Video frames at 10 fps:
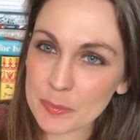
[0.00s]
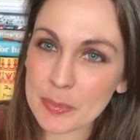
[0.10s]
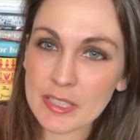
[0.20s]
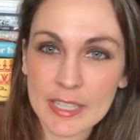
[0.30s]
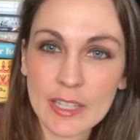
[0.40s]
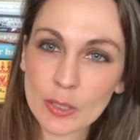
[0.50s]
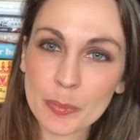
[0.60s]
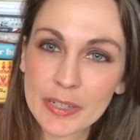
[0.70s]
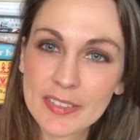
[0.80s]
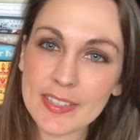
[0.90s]
particular
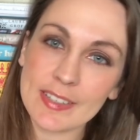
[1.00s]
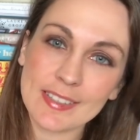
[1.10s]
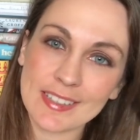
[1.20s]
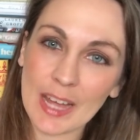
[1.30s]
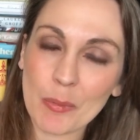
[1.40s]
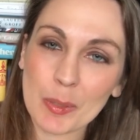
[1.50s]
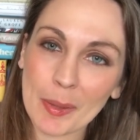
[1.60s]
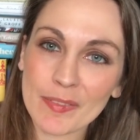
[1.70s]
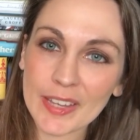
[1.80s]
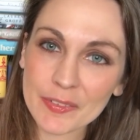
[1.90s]
book since it's not one of
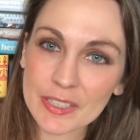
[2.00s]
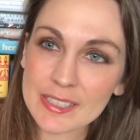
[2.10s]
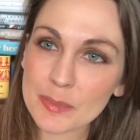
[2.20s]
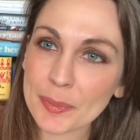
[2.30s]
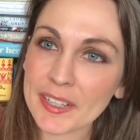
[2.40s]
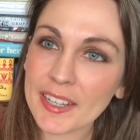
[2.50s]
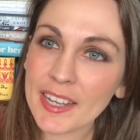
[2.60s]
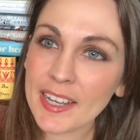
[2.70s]
my favorites, but